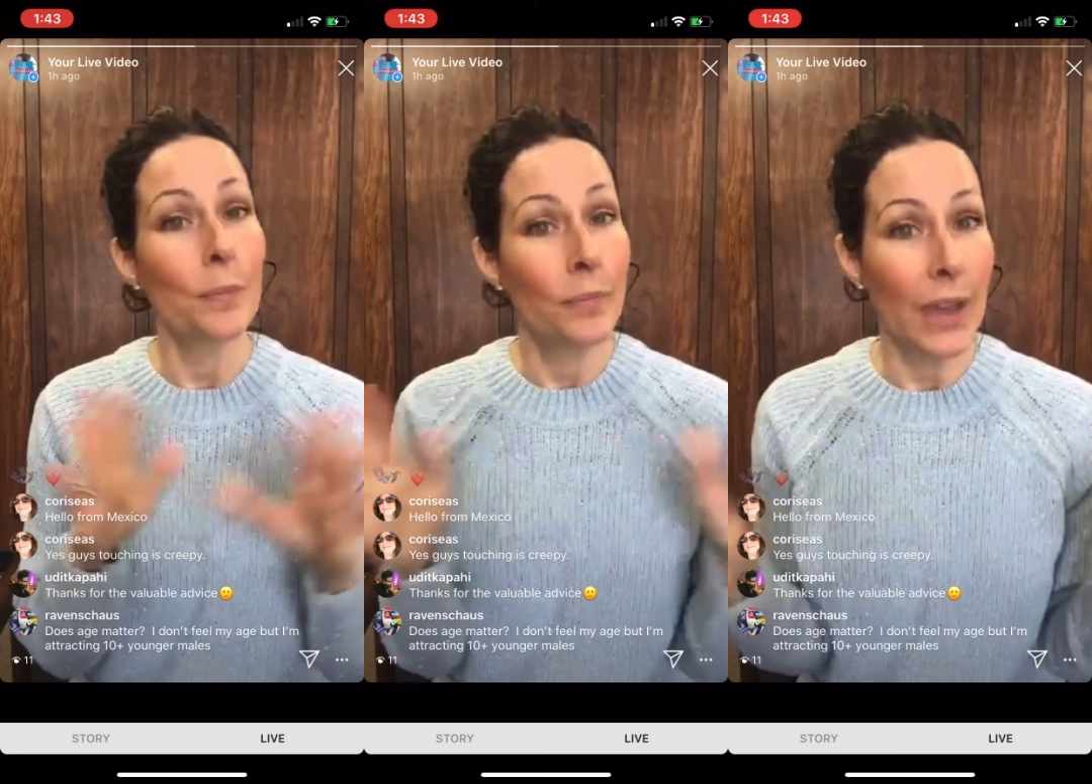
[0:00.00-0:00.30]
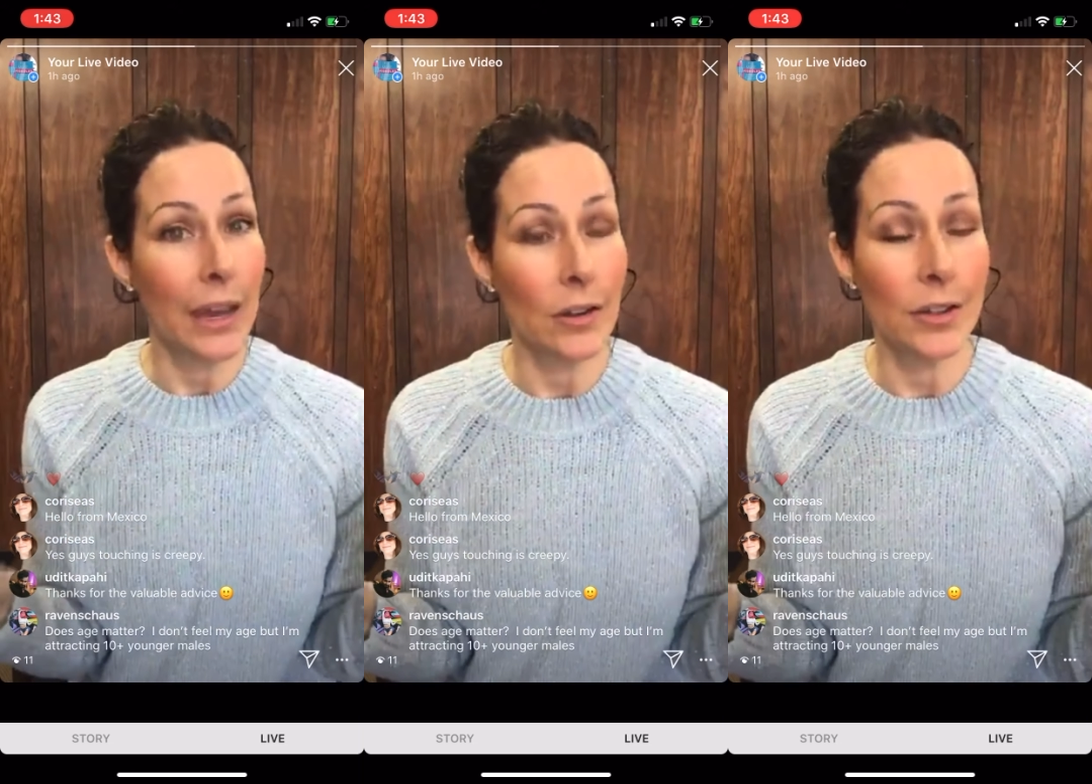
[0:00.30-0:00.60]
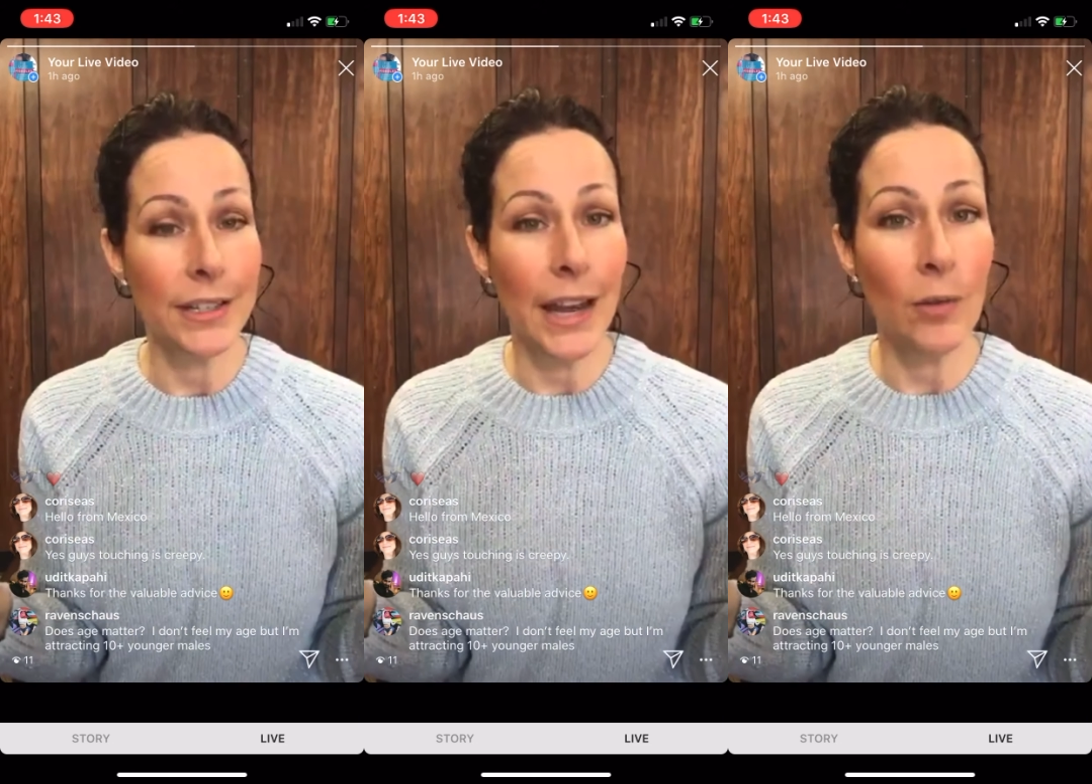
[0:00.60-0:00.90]
I
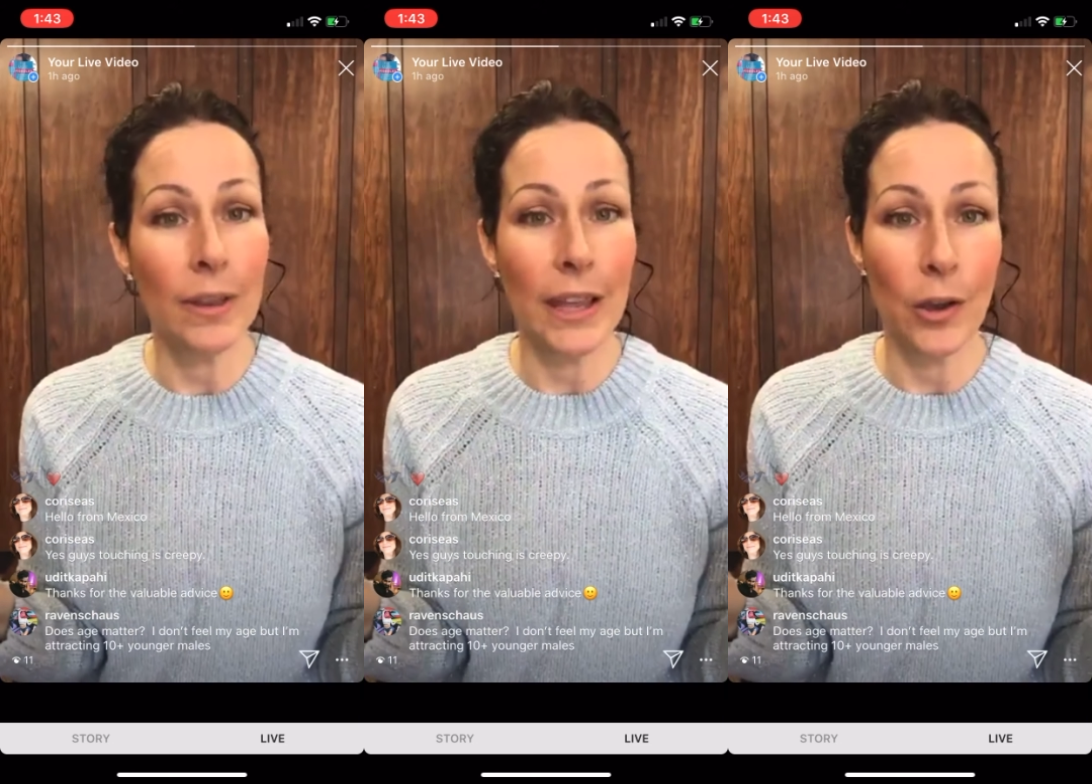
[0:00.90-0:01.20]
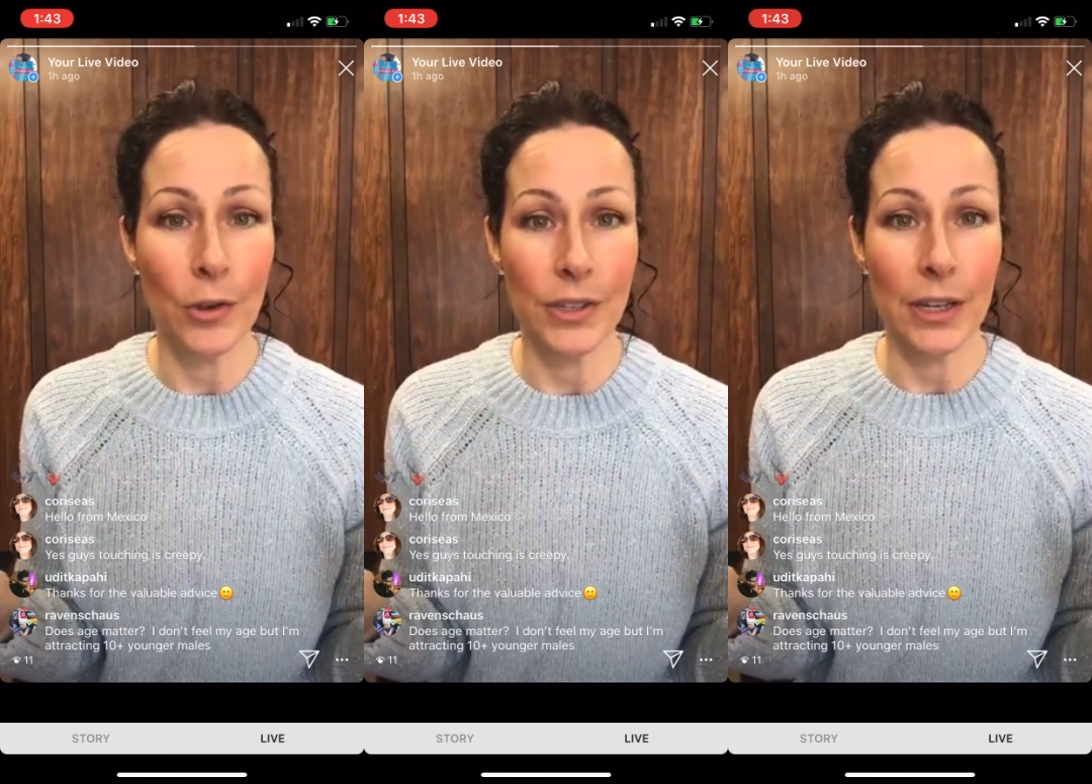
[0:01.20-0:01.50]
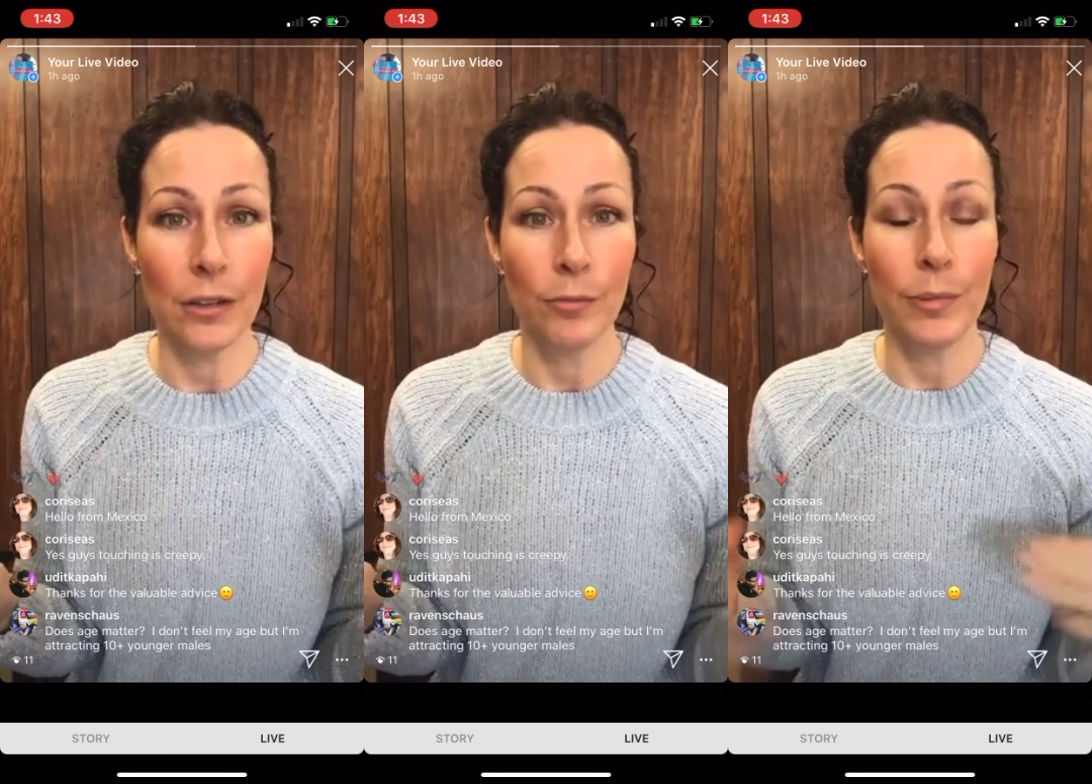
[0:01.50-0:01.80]
understand why they
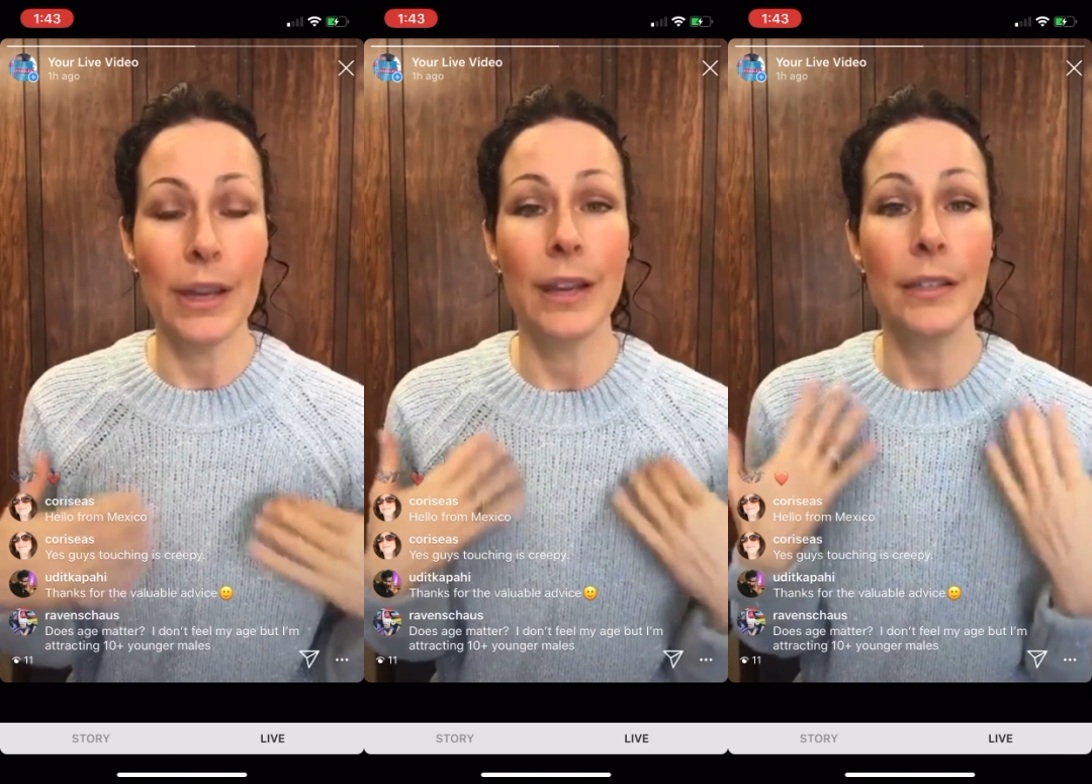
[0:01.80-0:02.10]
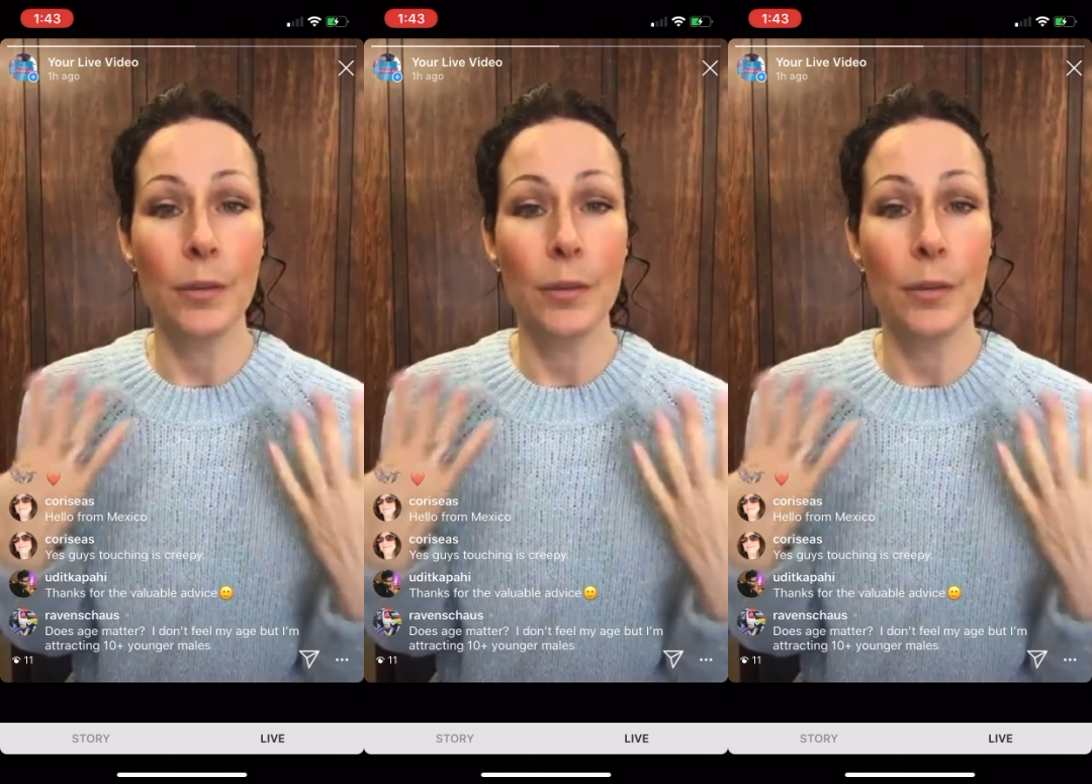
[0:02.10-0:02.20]
ghosted because